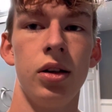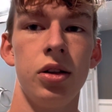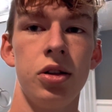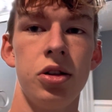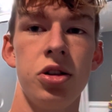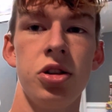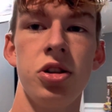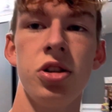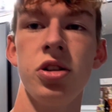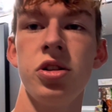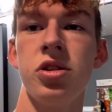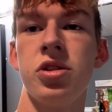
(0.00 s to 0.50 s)

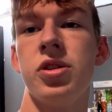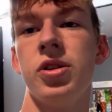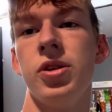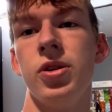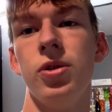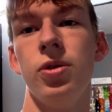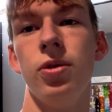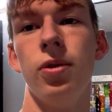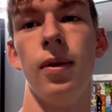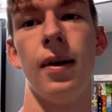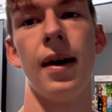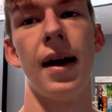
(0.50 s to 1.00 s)
Just
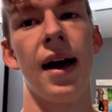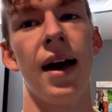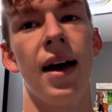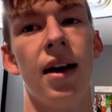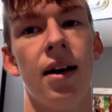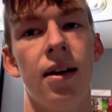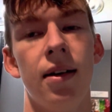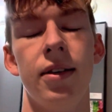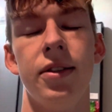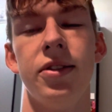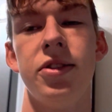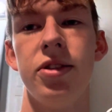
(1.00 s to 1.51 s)
to add
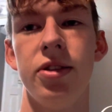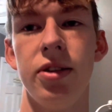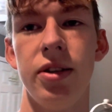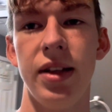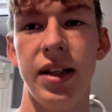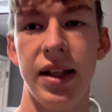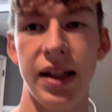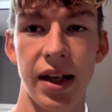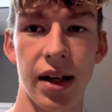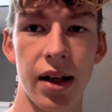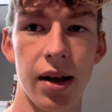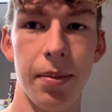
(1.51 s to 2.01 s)
on to
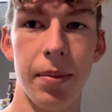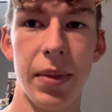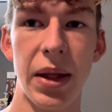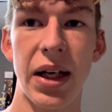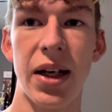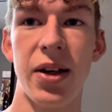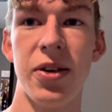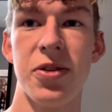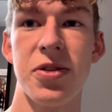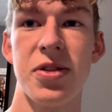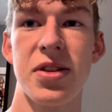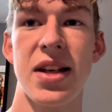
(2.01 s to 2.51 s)
the
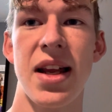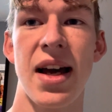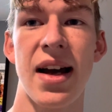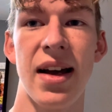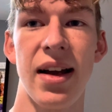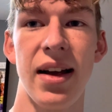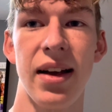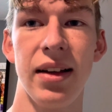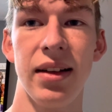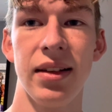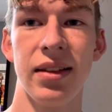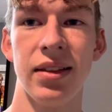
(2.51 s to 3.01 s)
minnows
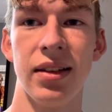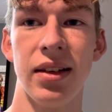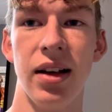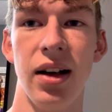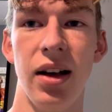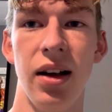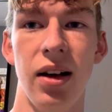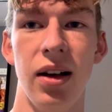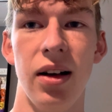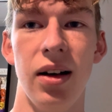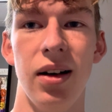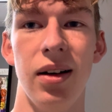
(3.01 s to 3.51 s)
dying,
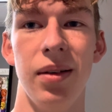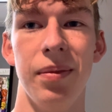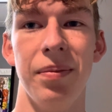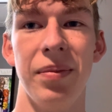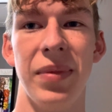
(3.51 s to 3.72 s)
I